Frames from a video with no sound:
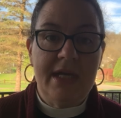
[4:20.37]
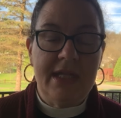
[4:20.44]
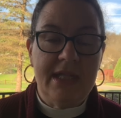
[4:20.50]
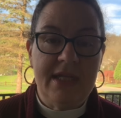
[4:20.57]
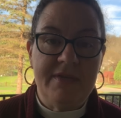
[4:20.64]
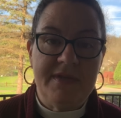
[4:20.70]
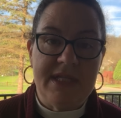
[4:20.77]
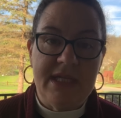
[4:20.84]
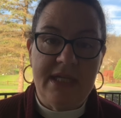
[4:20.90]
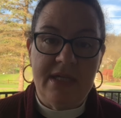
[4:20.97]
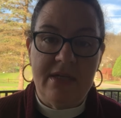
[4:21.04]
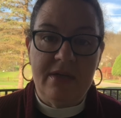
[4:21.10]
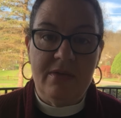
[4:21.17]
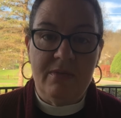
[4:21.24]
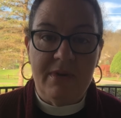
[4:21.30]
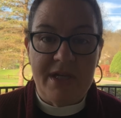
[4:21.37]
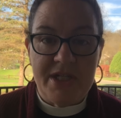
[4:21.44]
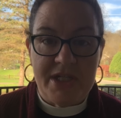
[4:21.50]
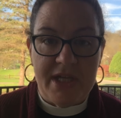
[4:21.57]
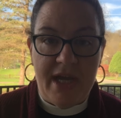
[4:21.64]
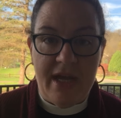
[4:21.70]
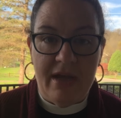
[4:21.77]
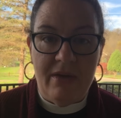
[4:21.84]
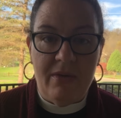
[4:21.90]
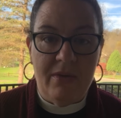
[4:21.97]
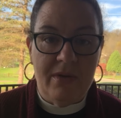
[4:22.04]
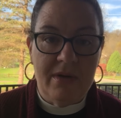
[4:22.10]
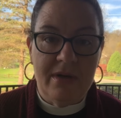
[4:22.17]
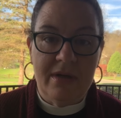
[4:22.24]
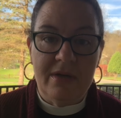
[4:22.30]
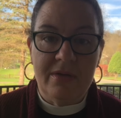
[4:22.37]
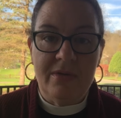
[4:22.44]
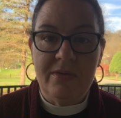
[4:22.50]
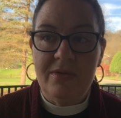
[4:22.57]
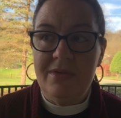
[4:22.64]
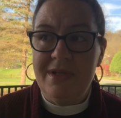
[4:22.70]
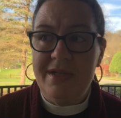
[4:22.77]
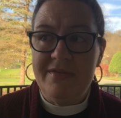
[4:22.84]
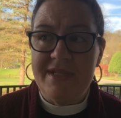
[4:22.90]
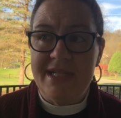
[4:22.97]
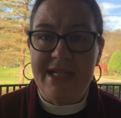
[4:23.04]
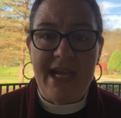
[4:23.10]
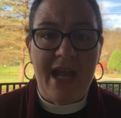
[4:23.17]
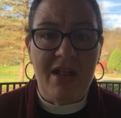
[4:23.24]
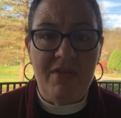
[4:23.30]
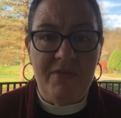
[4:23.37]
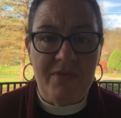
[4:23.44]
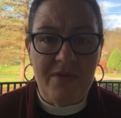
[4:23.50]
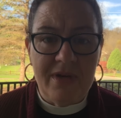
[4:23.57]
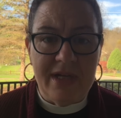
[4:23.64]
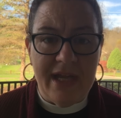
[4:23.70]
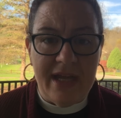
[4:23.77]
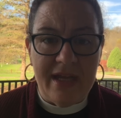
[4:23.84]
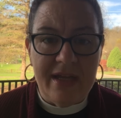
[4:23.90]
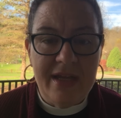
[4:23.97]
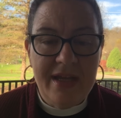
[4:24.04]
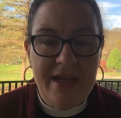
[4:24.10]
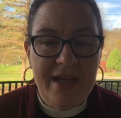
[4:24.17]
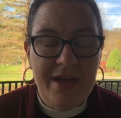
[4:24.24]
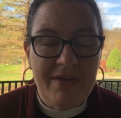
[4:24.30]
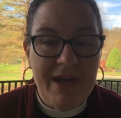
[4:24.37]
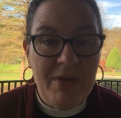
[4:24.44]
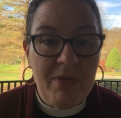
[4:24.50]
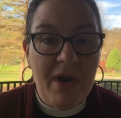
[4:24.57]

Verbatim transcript: lives in Russia or who lives in California, right?